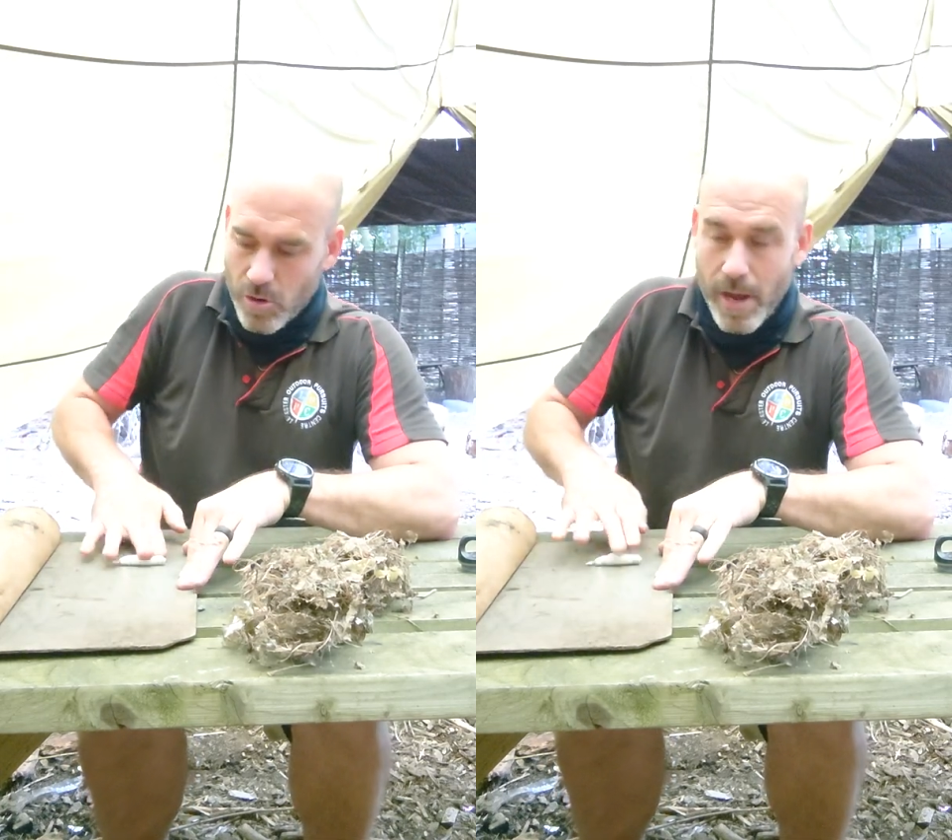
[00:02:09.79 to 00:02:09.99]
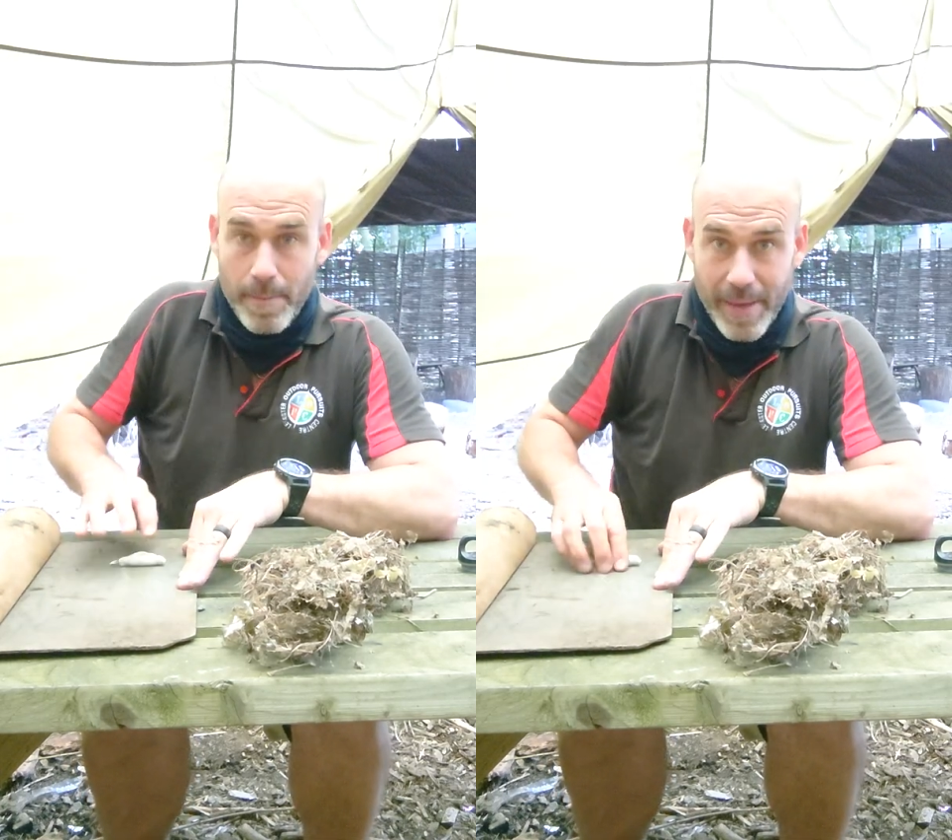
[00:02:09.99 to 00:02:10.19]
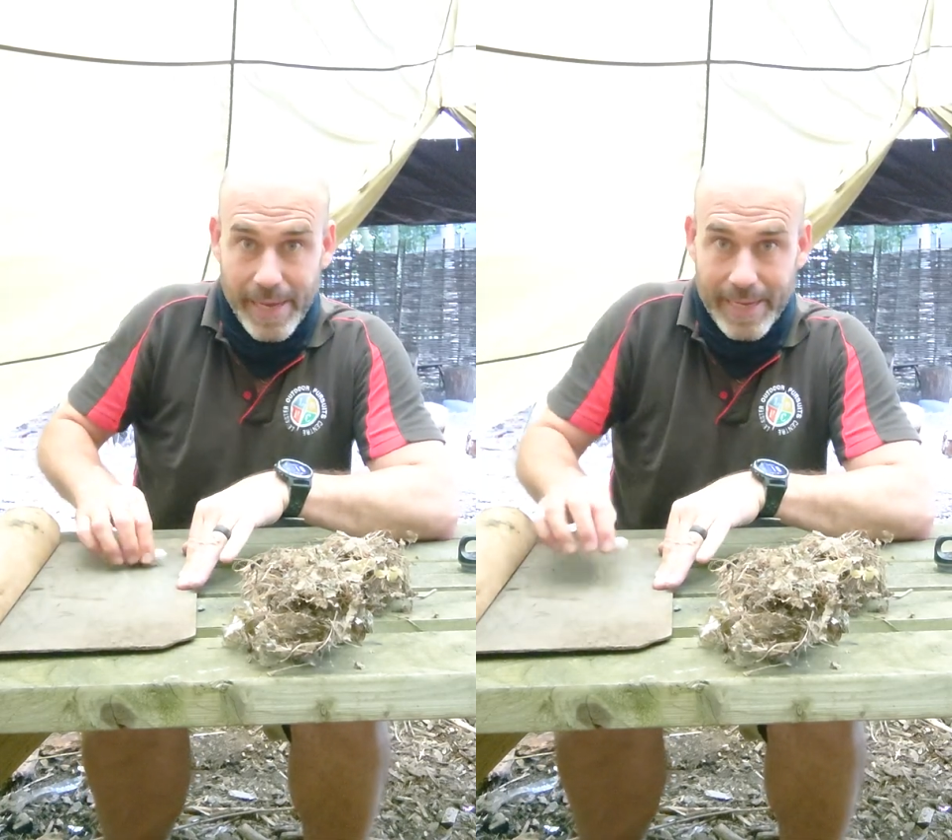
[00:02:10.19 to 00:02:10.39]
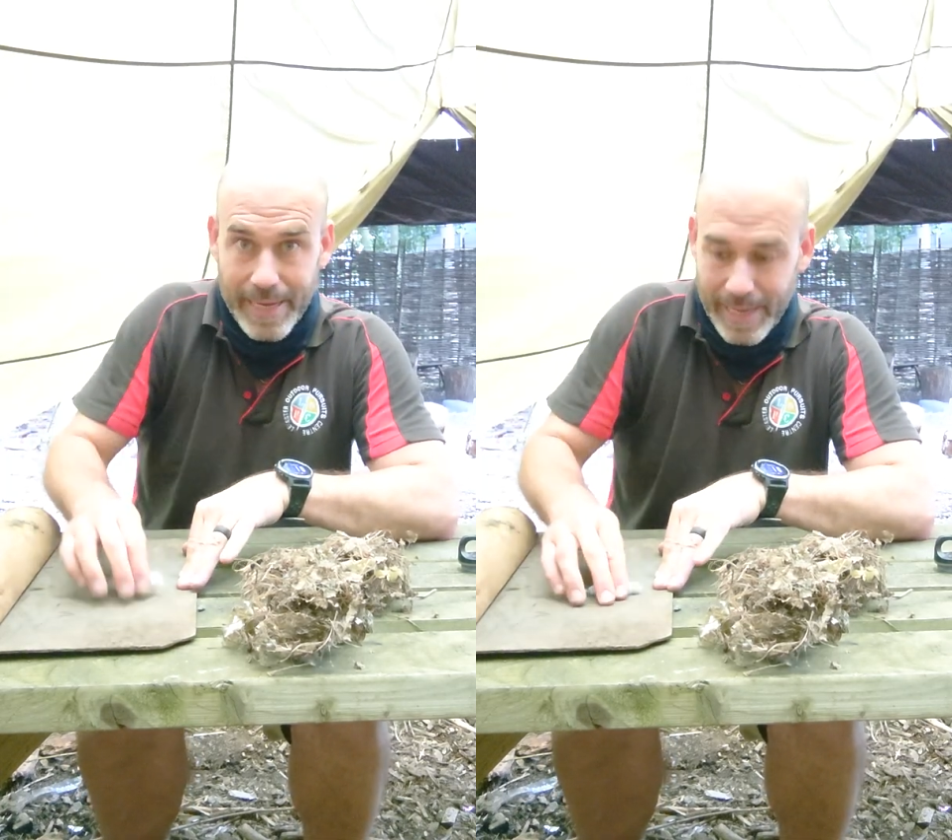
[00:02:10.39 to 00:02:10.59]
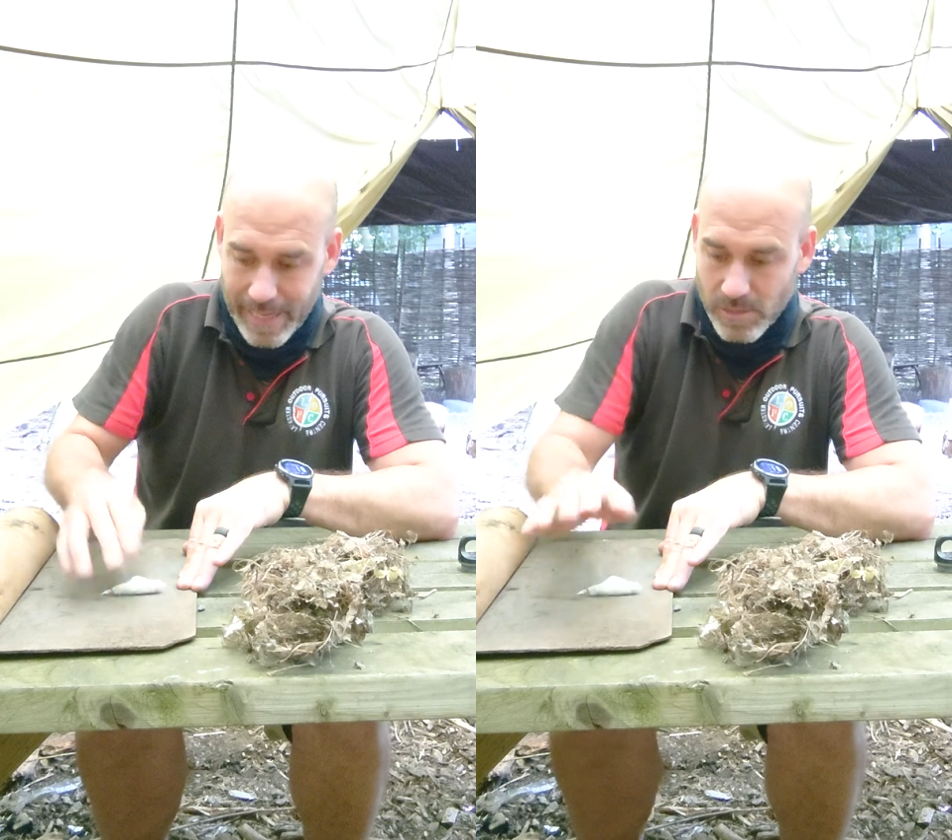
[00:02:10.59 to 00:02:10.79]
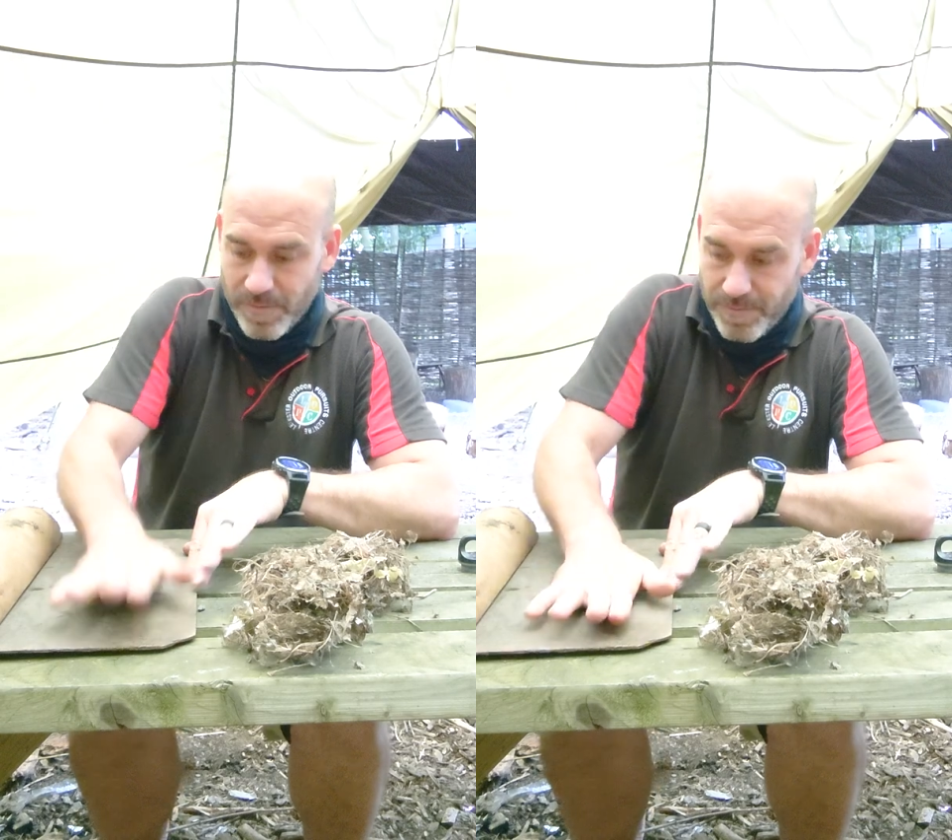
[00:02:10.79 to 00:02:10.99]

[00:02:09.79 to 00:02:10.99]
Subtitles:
try and make it as